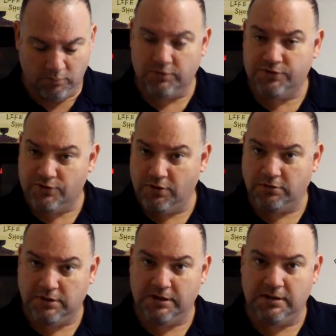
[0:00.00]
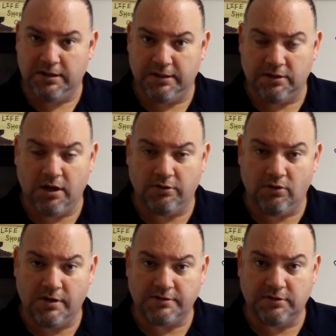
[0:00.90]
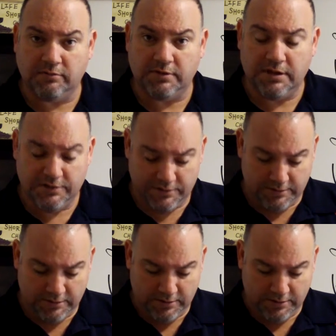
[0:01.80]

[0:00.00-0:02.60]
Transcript: would certainly go nicely with this.